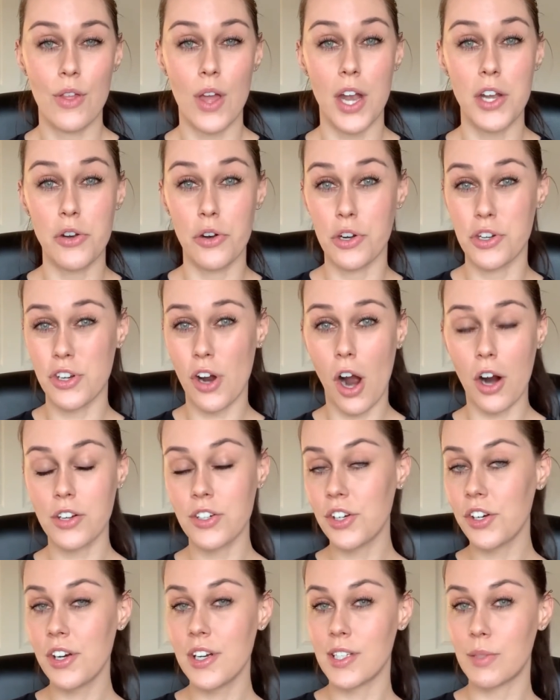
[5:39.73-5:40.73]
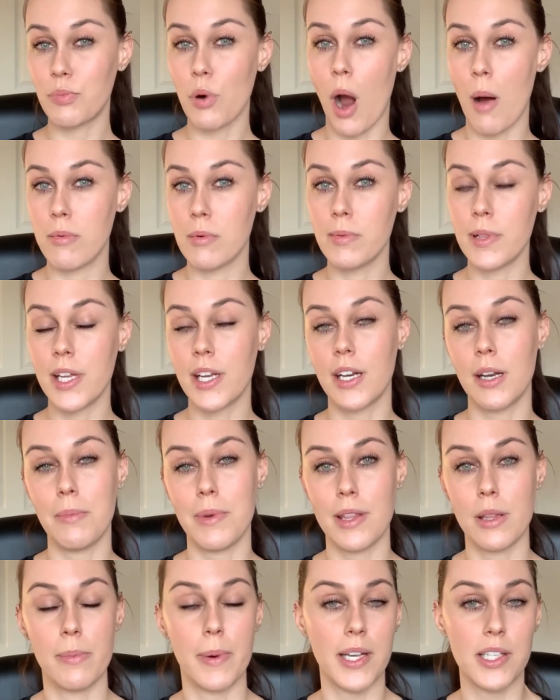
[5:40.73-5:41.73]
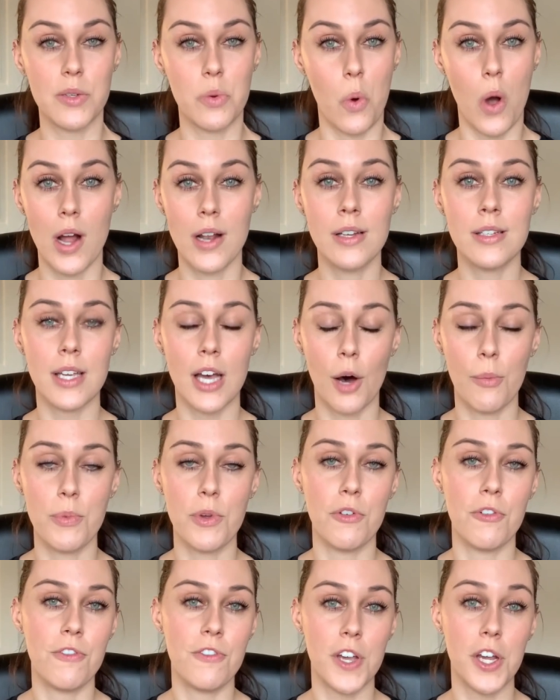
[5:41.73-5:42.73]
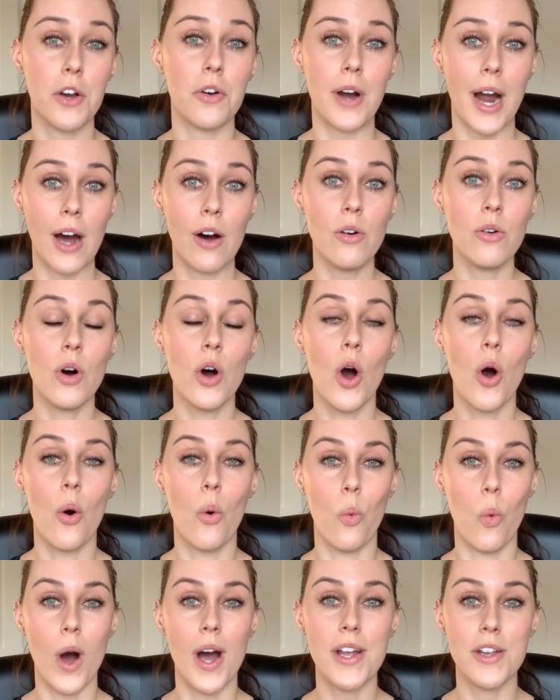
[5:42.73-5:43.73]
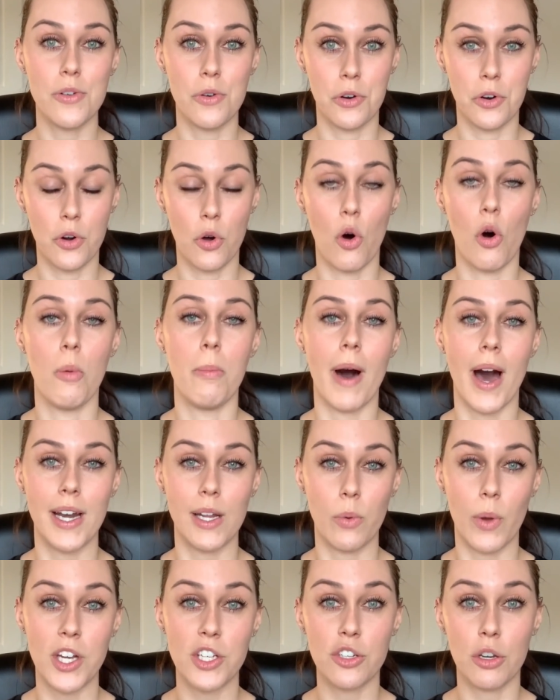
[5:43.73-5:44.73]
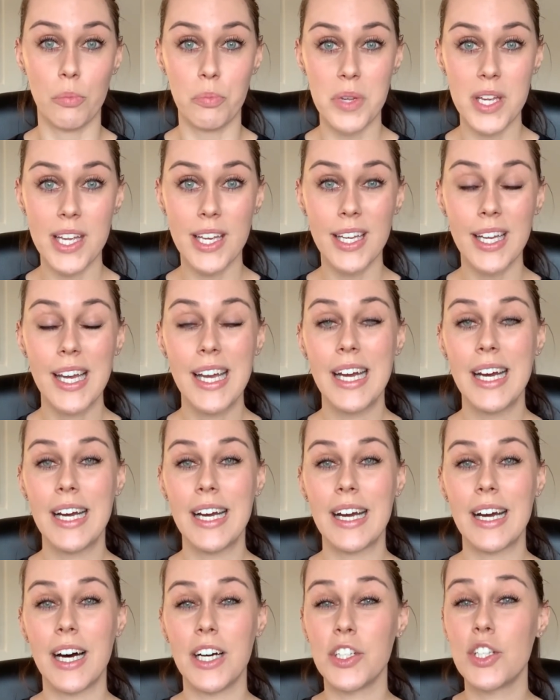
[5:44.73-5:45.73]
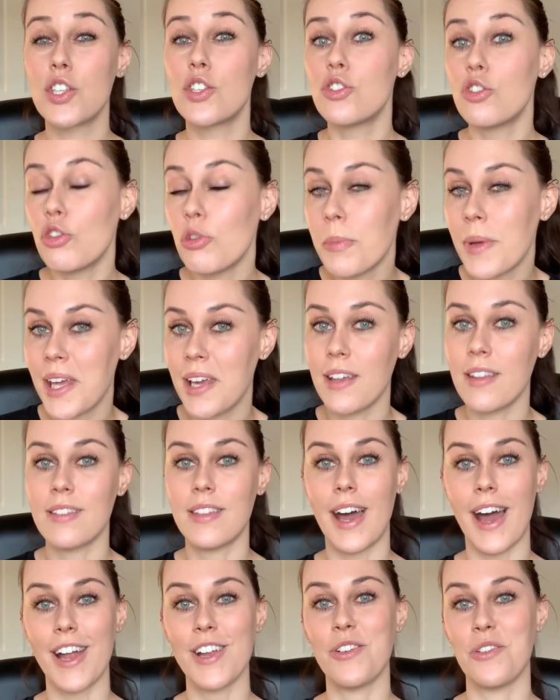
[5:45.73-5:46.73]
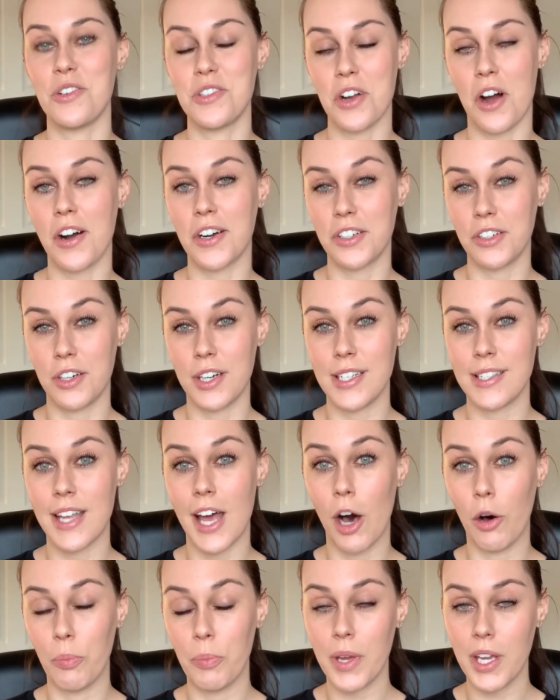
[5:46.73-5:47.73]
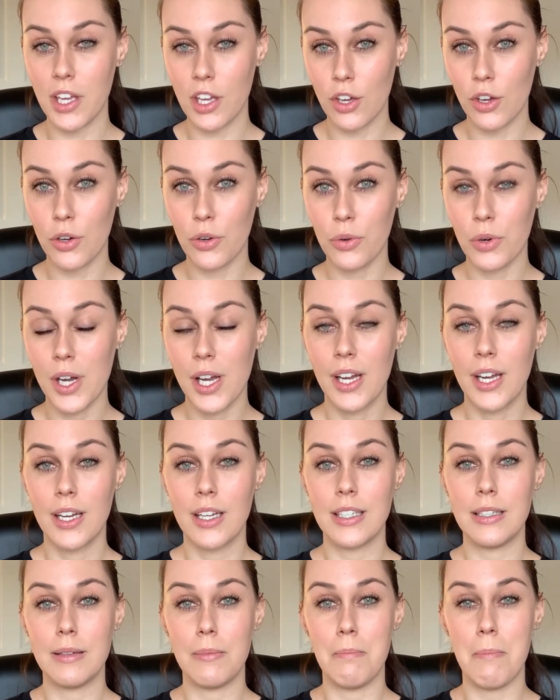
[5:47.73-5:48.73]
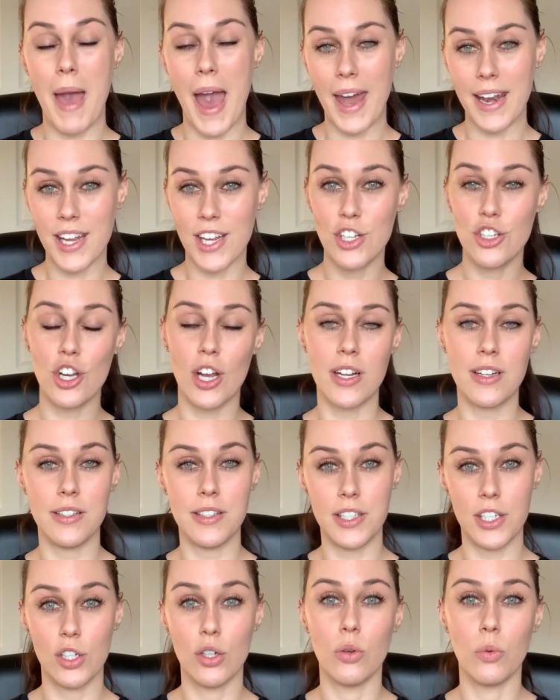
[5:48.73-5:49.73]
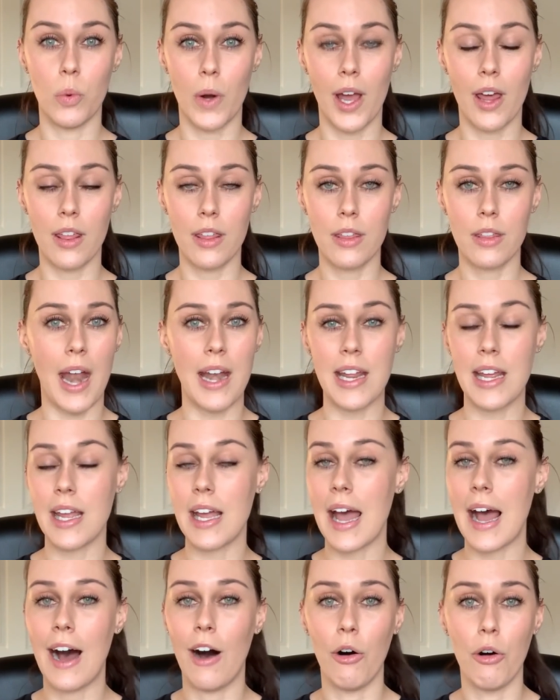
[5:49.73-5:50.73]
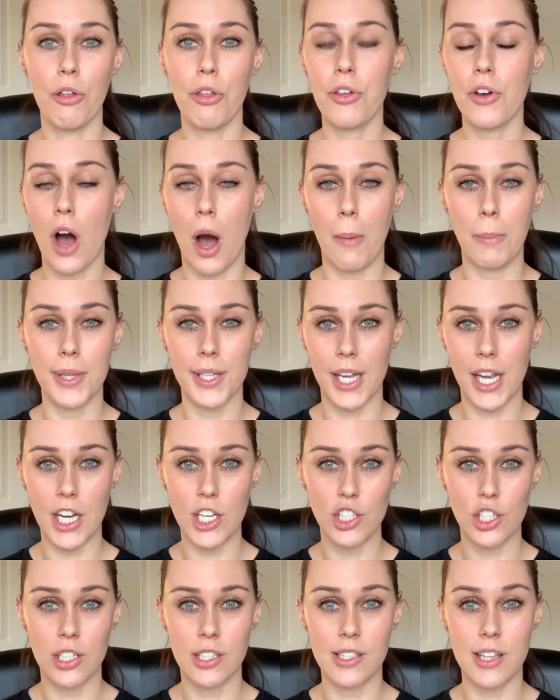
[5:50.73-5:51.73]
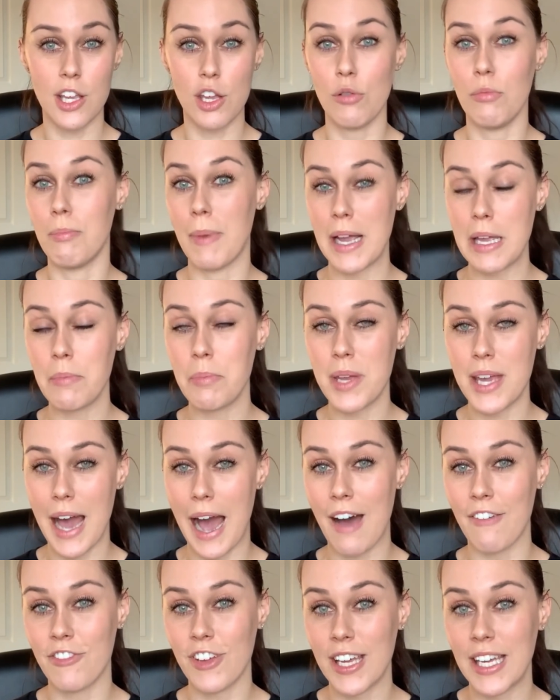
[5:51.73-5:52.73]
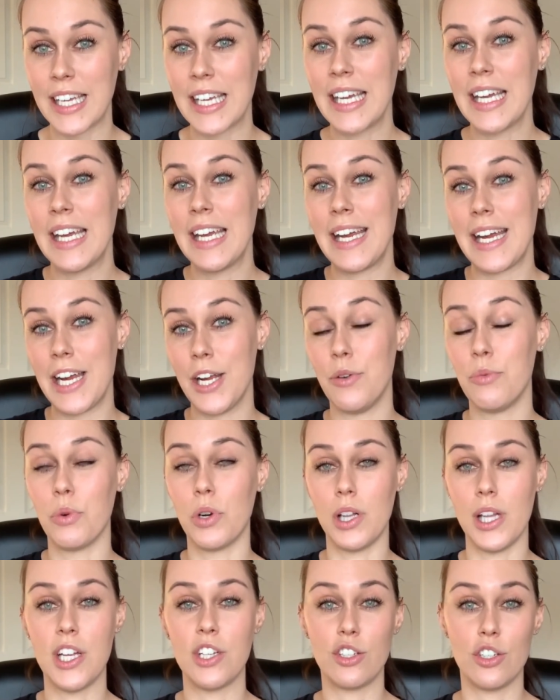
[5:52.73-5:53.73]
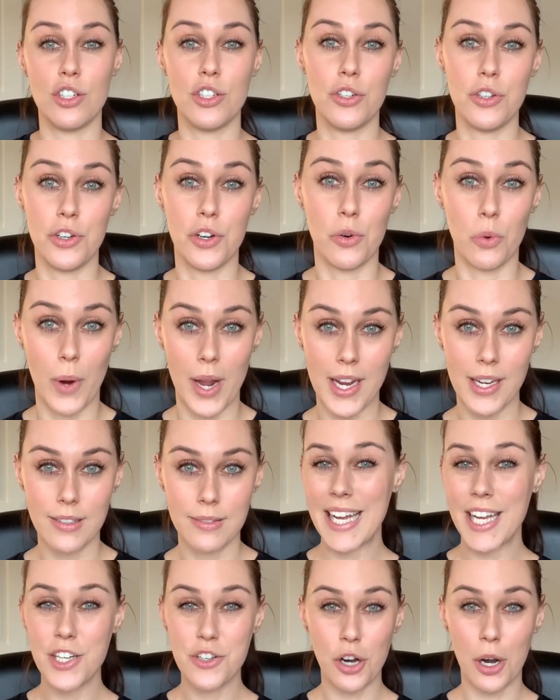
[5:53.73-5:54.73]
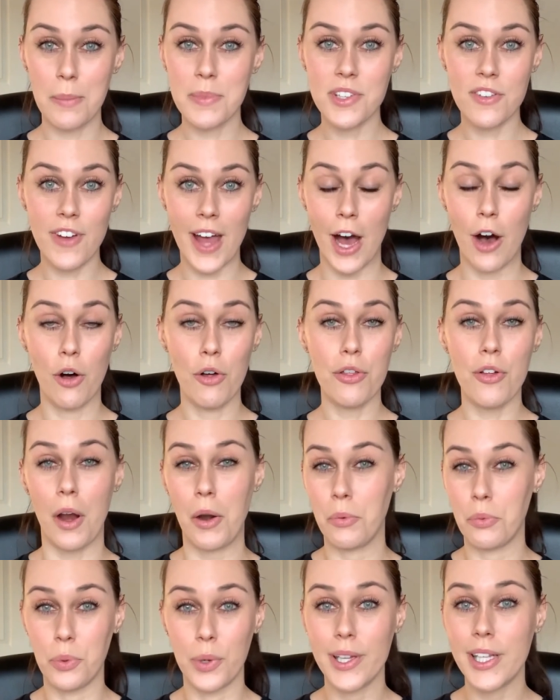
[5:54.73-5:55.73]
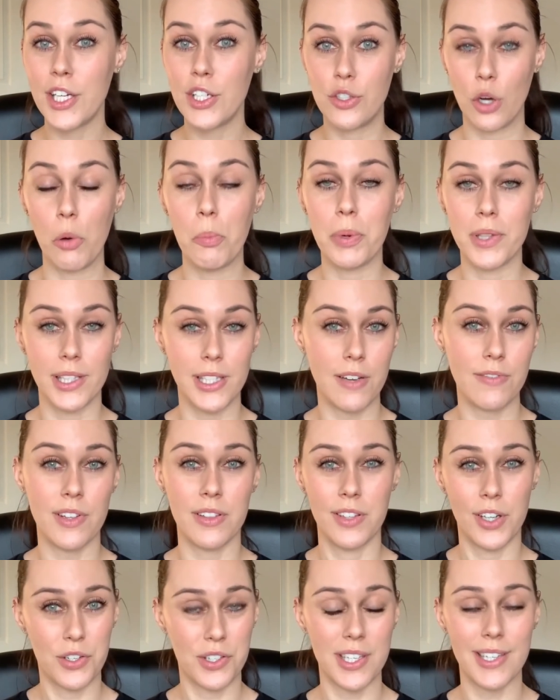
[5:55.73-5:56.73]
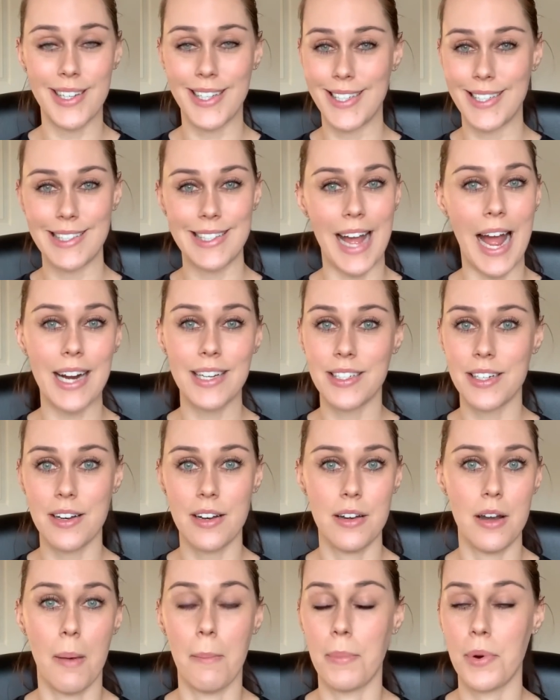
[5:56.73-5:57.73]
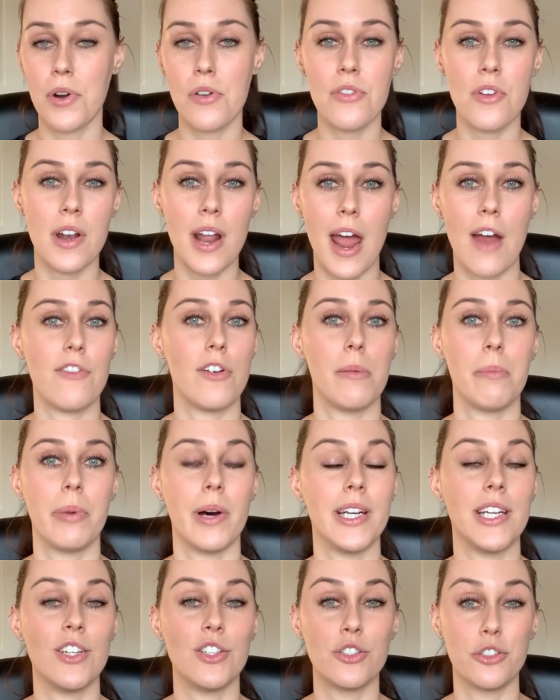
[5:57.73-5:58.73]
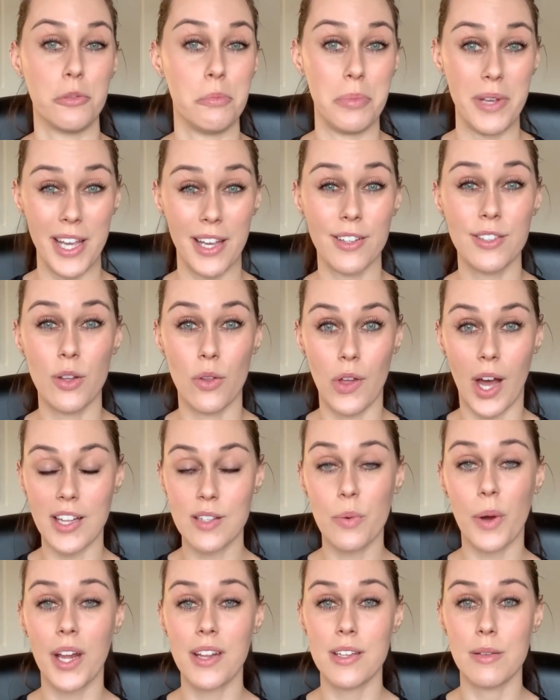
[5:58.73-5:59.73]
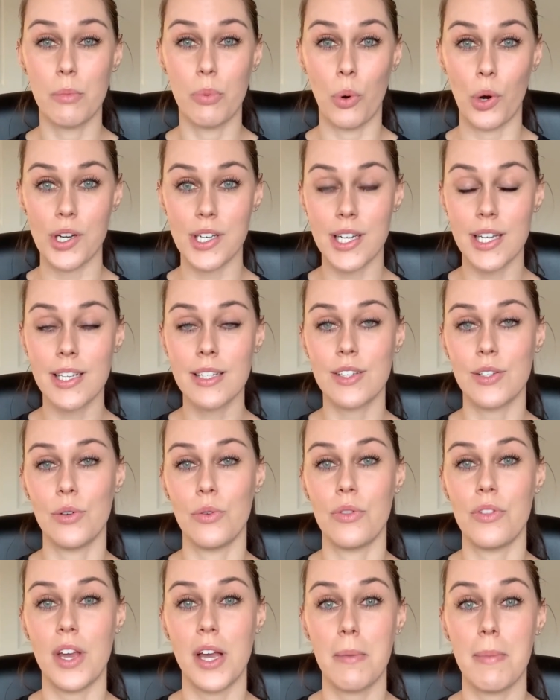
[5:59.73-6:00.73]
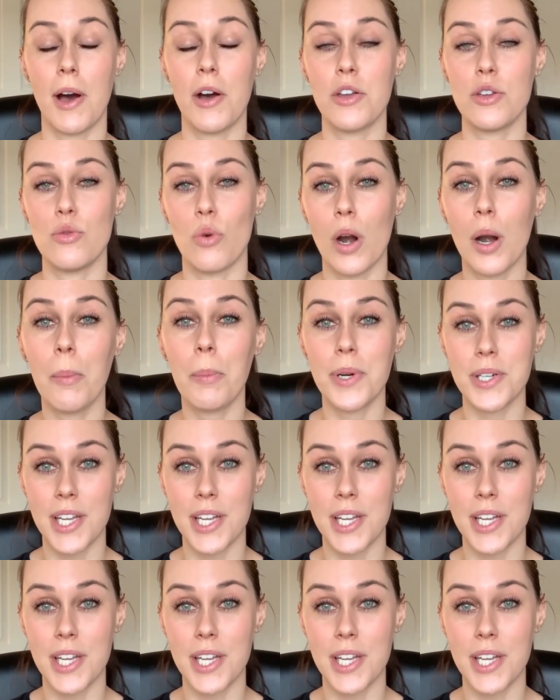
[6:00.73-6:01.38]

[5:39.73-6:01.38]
then your doctor is probably going to be the best one to help you figure out what your goal body weight should be, assuming that your doctor is helping you manage and deal with any health complications that you might be having in relation to your weight. In terms of health, I really don't believe that there's an exact number that everybody should be. So that's why it's important to think about your